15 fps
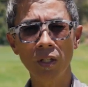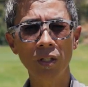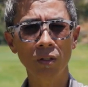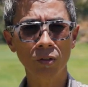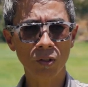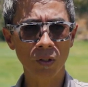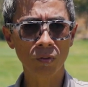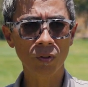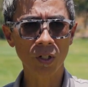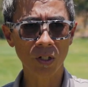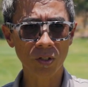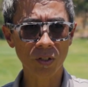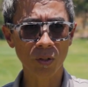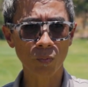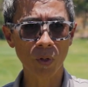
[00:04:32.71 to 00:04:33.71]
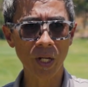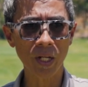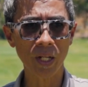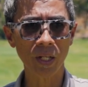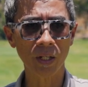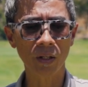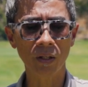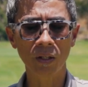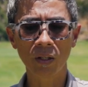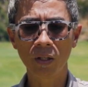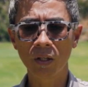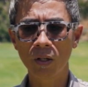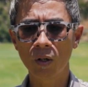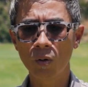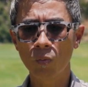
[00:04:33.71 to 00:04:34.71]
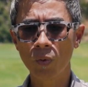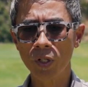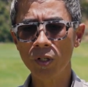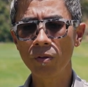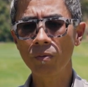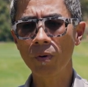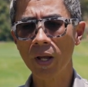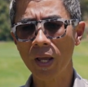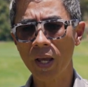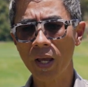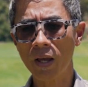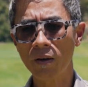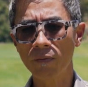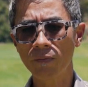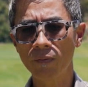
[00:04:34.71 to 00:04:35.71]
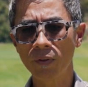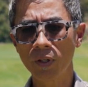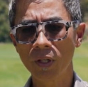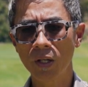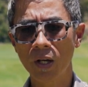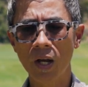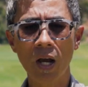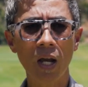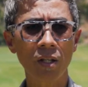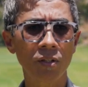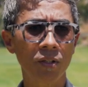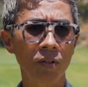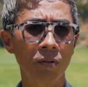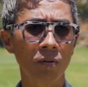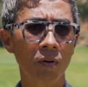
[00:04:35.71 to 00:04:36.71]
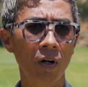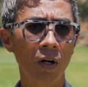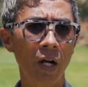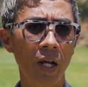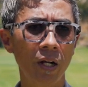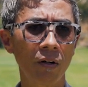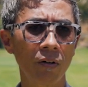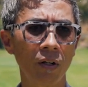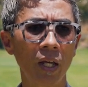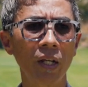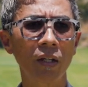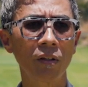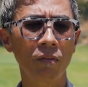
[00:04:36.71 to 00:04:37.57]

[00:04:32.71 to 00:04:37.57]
heel-toe tungsten weighting, when you have a high COR iron like